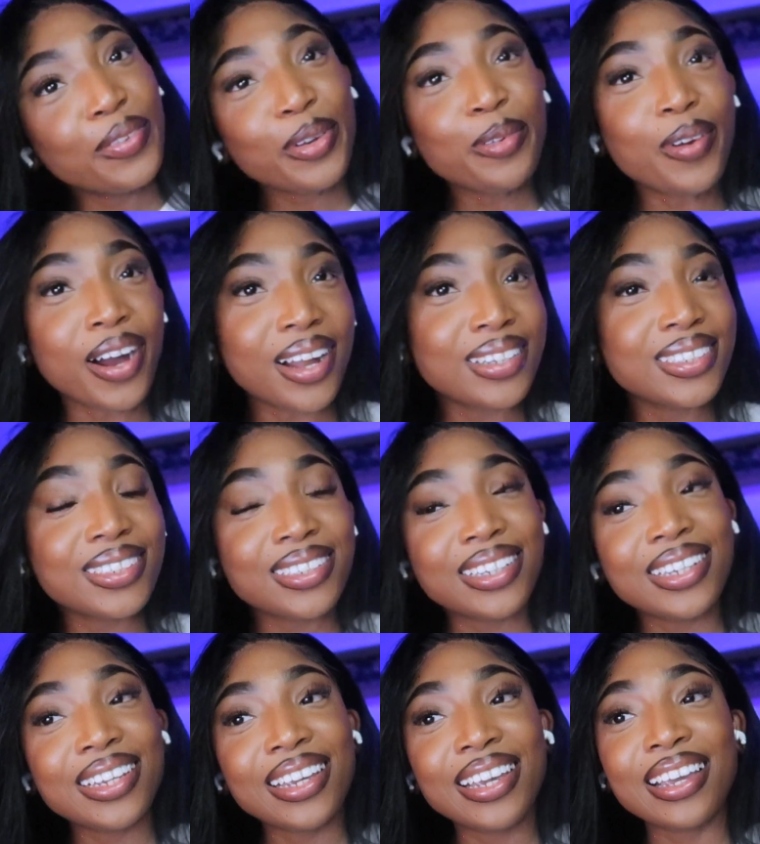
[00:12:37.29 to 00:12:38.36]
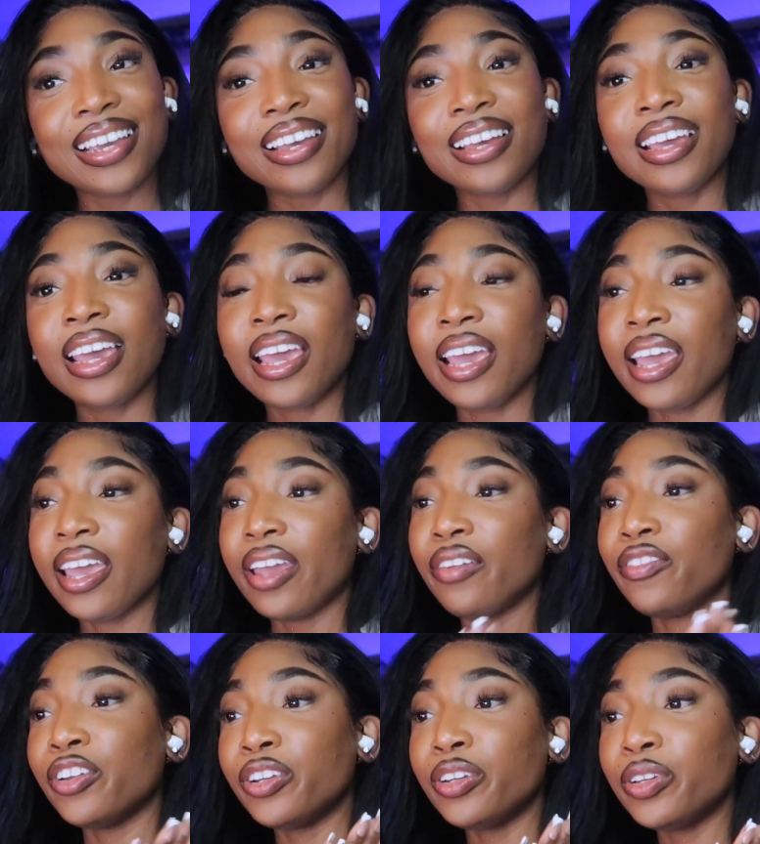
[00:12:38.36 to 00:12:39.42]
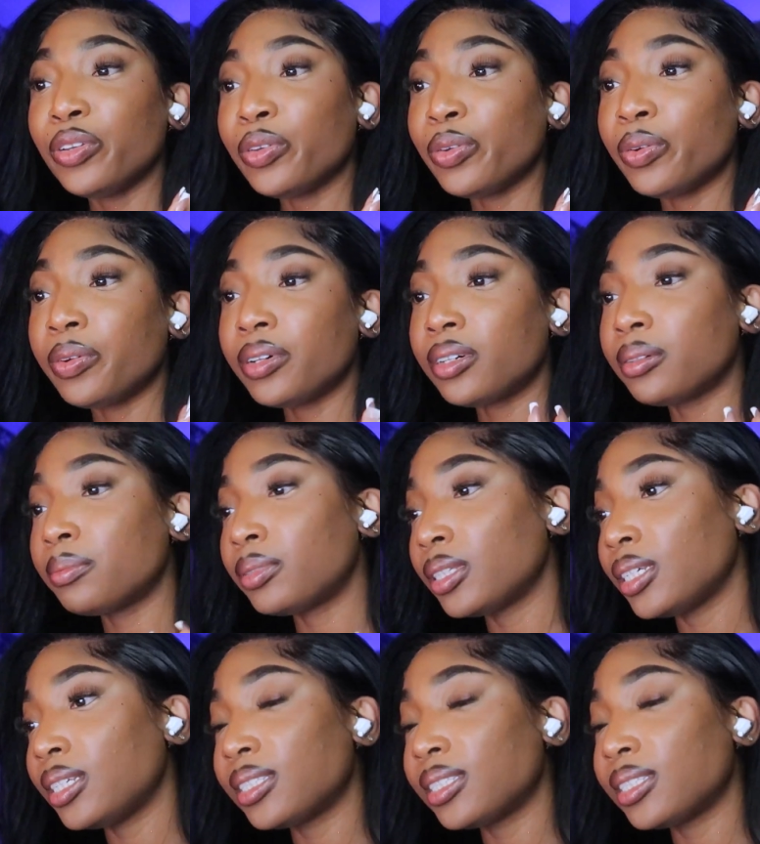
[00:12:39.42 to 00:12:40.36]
thank you for watching. If you're new,